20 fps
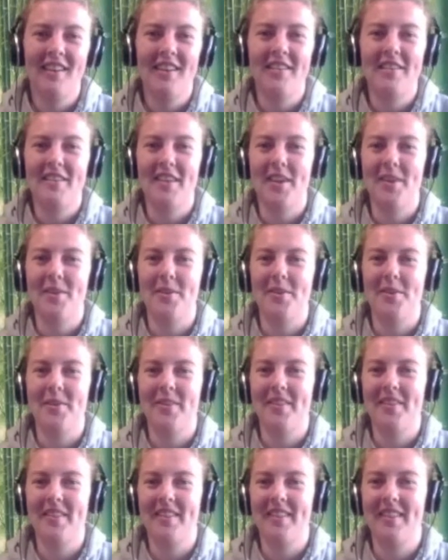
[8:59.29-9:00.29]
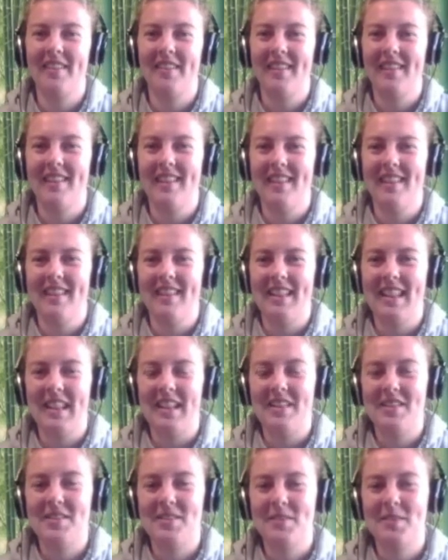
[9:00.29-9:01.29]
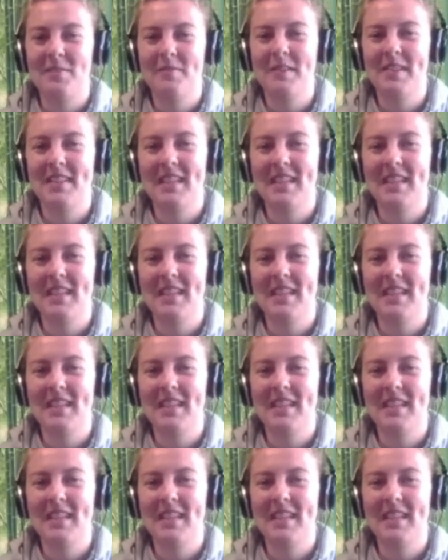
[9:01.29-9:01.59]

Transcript: So stuff is